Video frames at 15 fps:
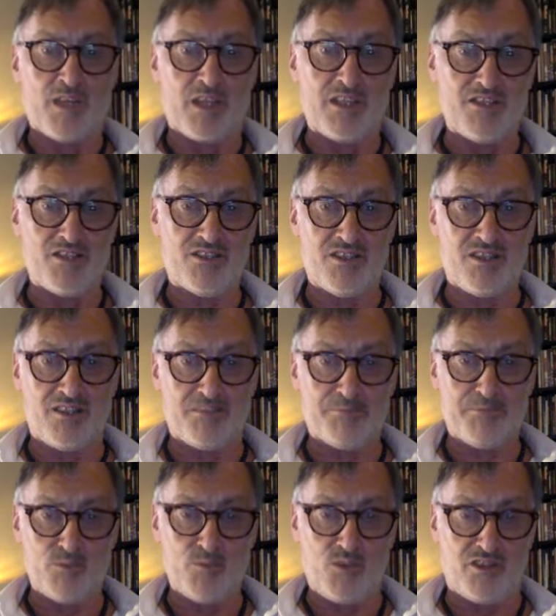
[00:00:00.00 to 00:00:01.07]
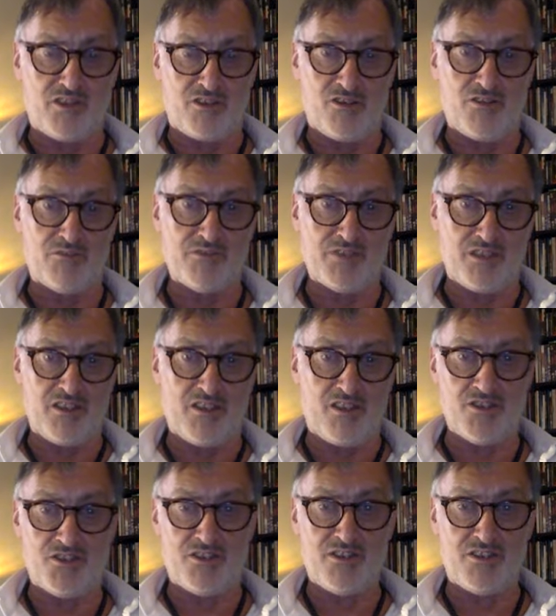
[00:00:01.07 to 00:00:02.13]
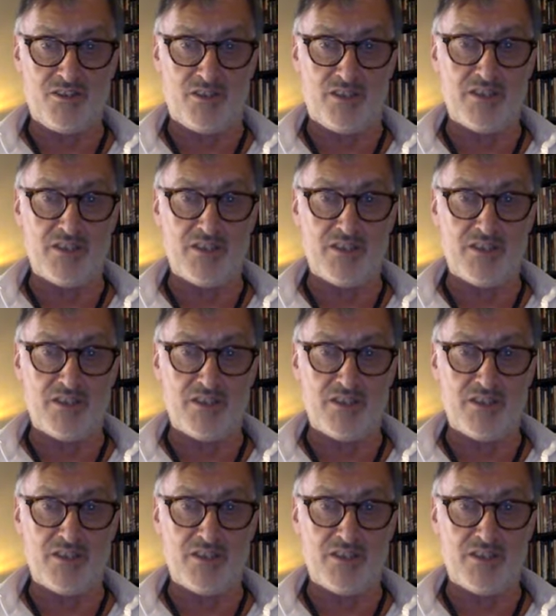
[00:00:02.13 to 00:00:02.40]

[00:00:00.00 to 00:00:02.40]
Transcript: he's uh, been working on for the last year,